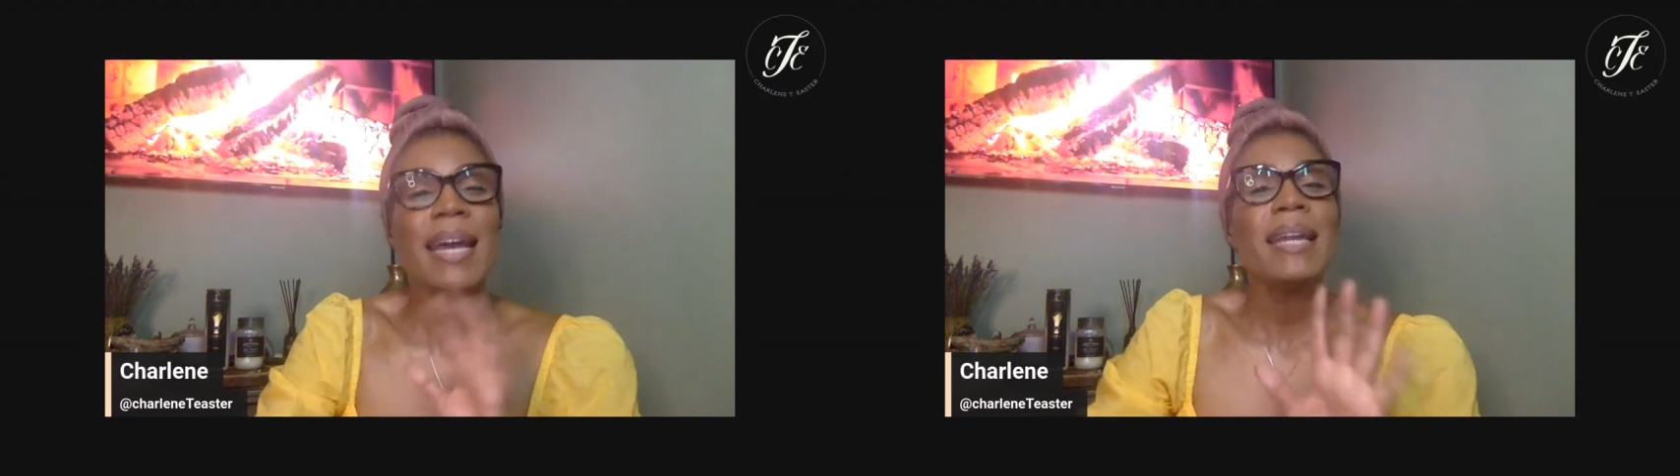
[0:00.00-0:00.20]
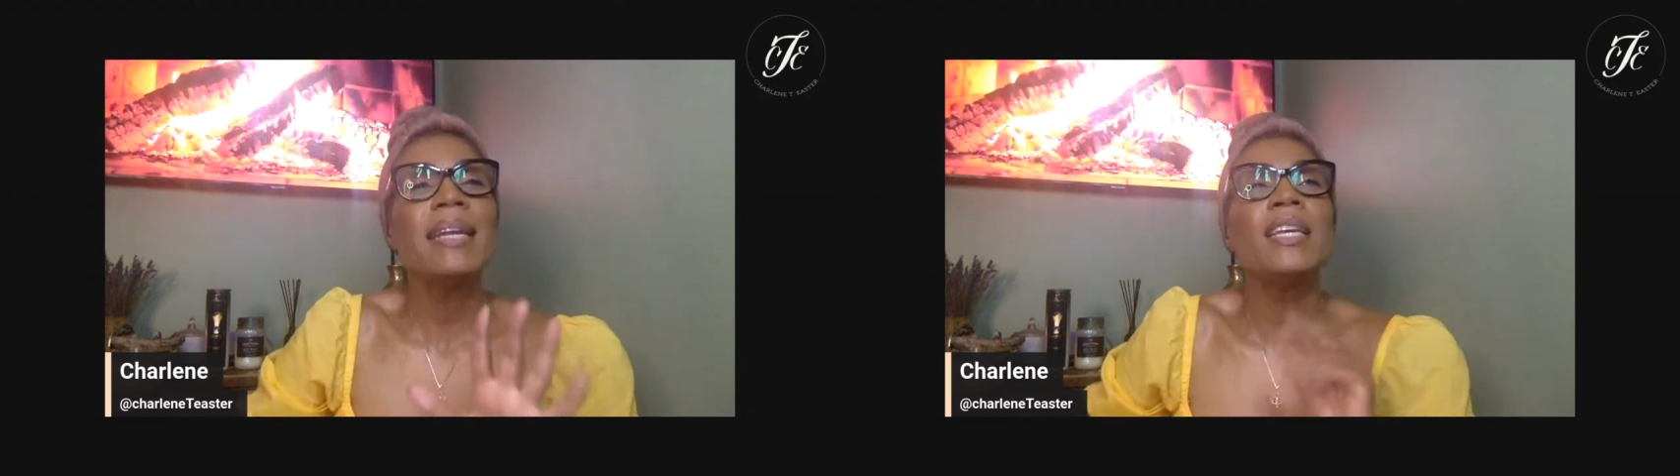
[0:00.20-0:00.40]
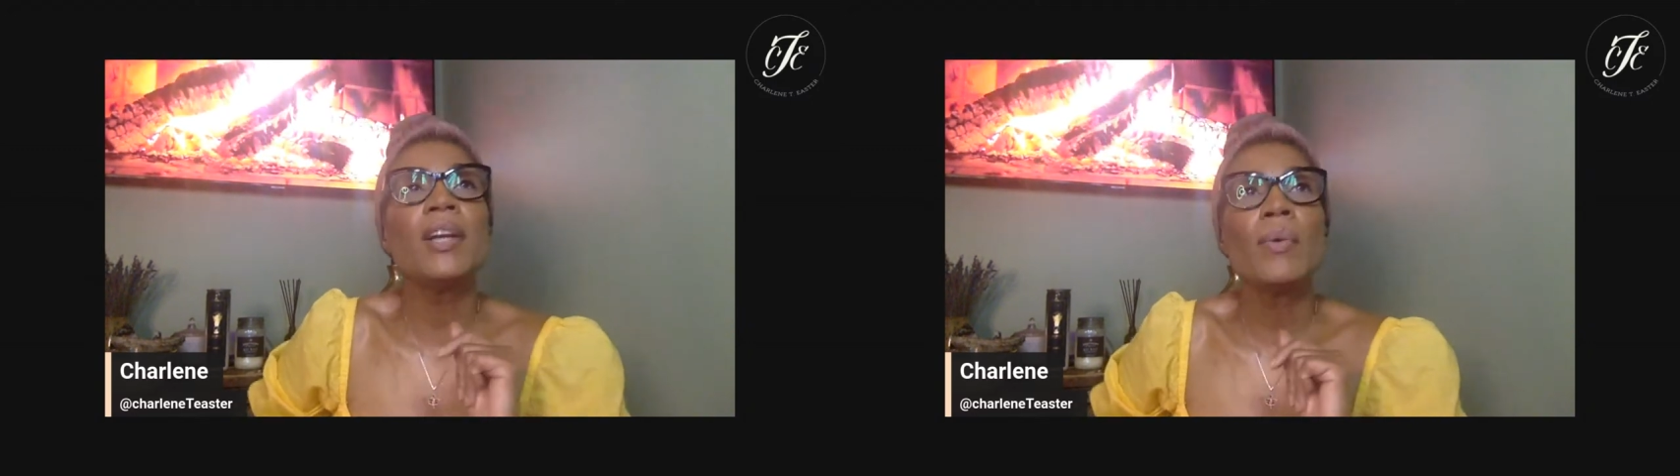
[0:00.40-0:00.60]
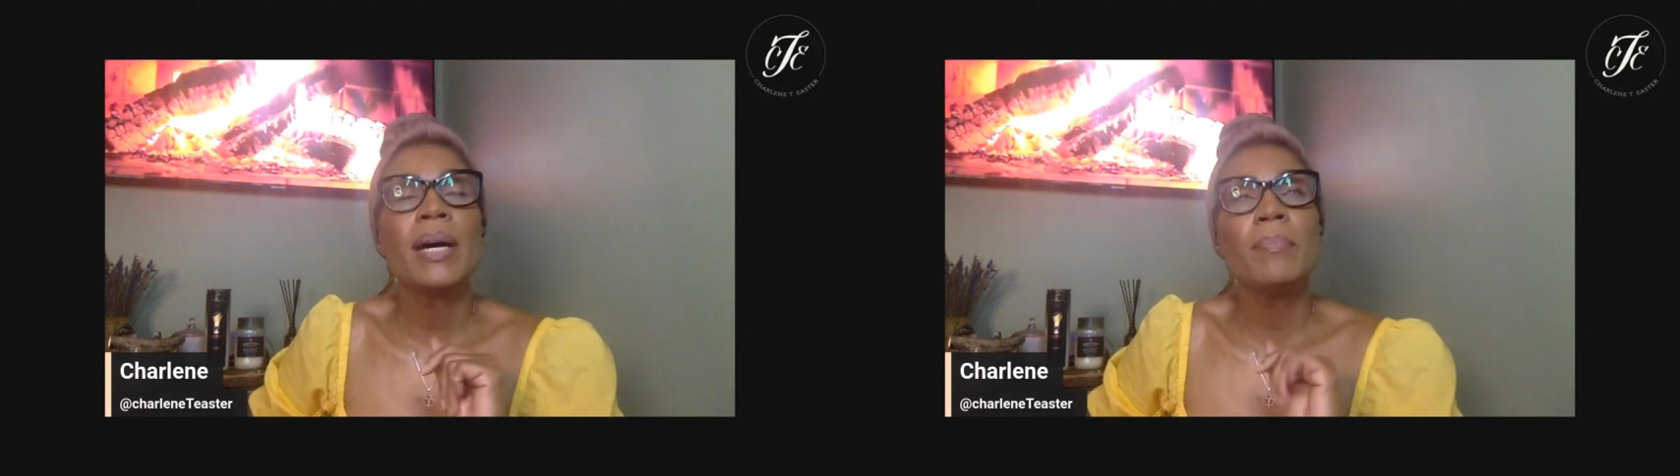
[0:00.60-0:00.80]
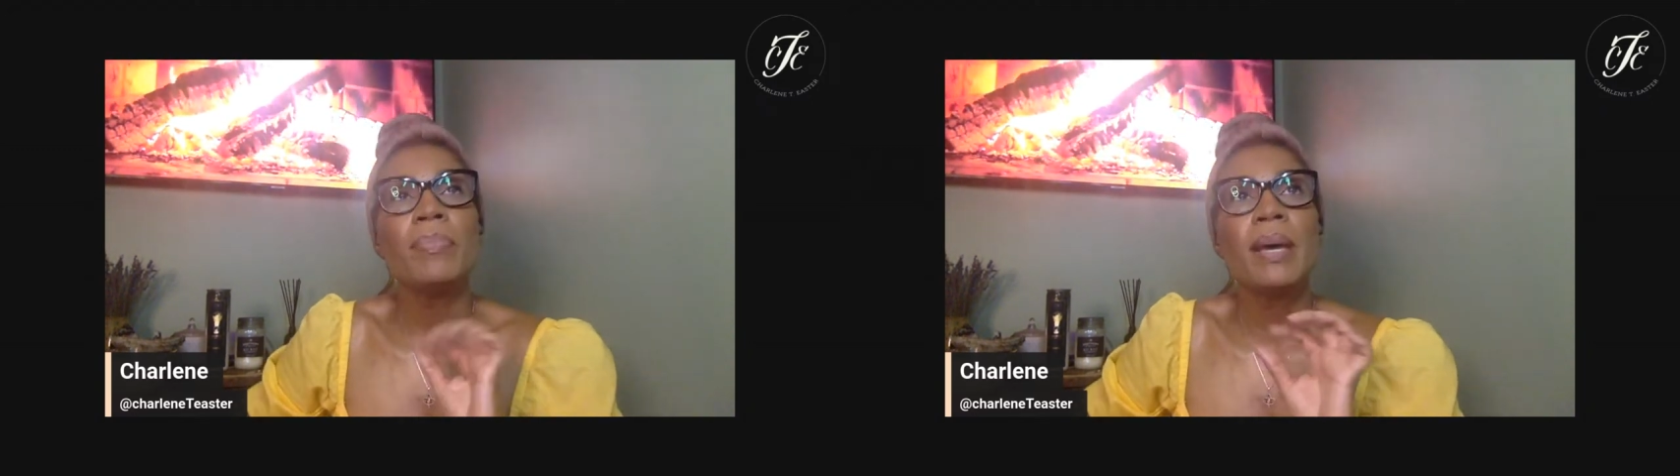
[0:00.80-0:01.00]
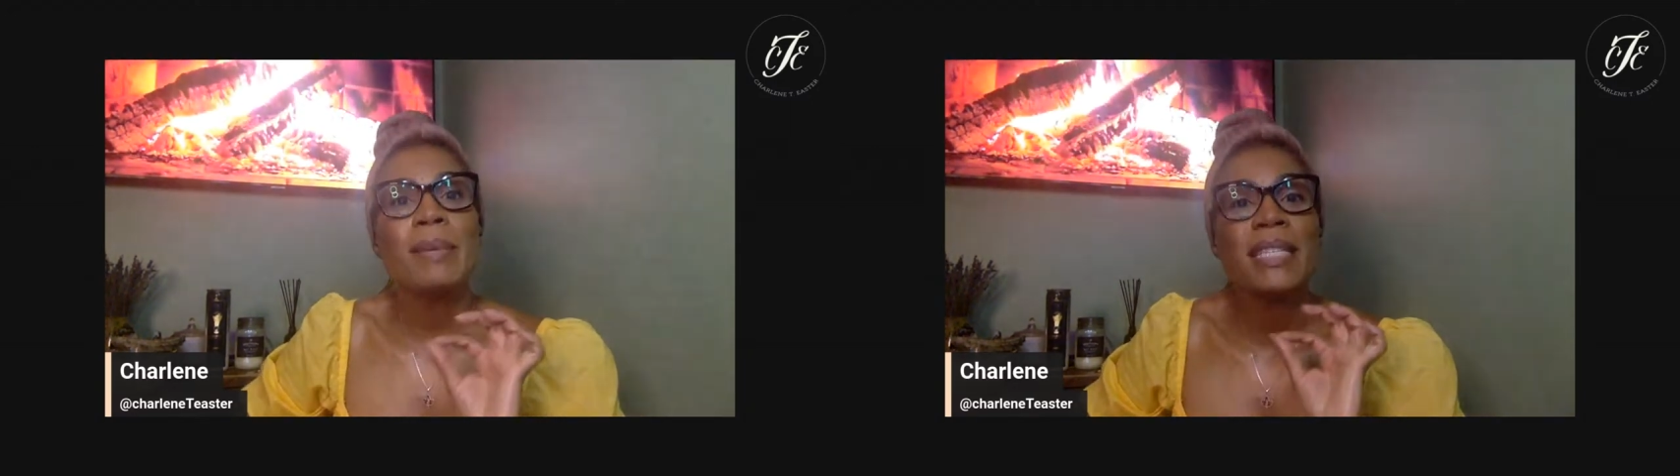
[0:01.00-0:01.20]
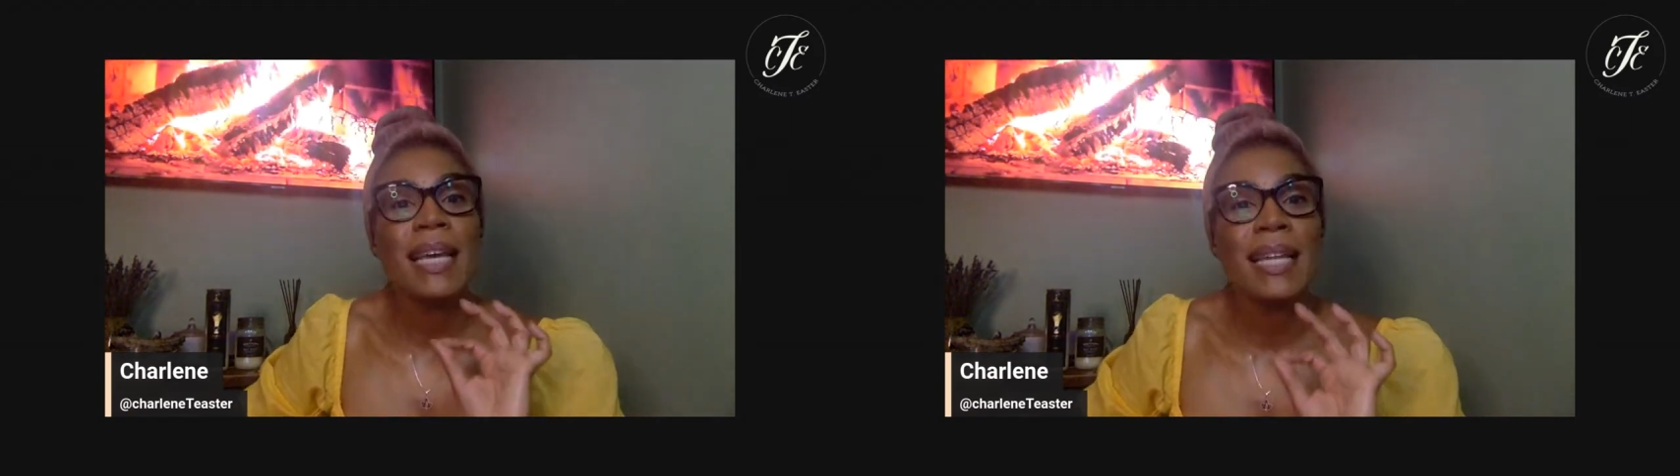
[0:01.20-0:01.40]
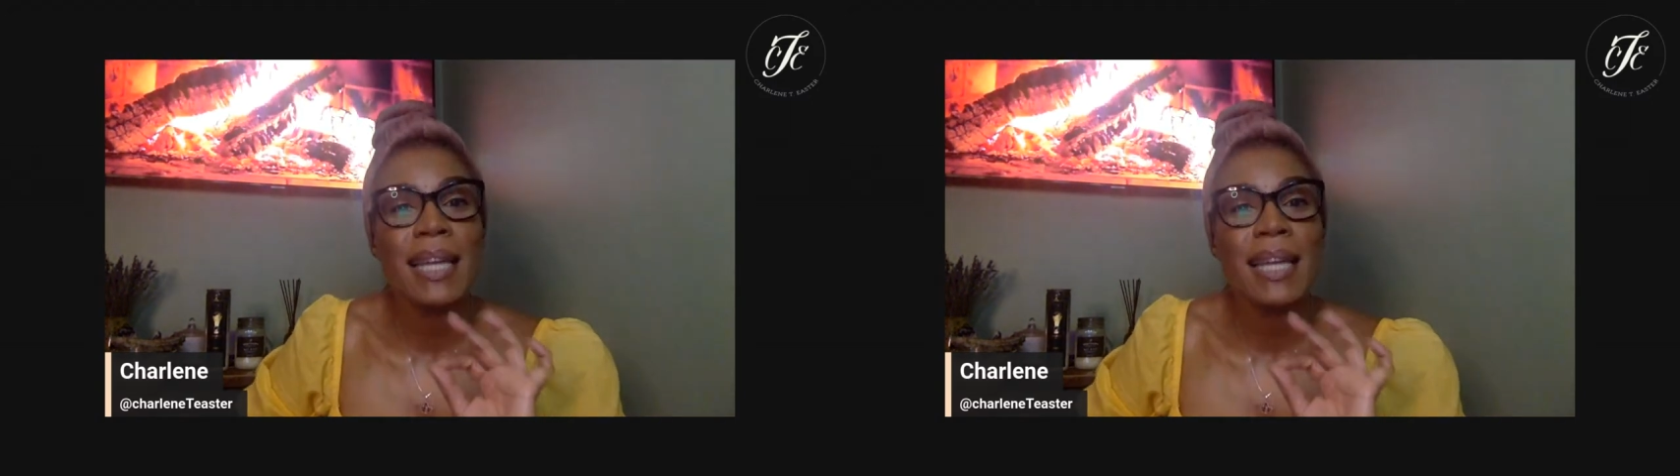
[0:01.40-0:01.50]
And you know what? Let me say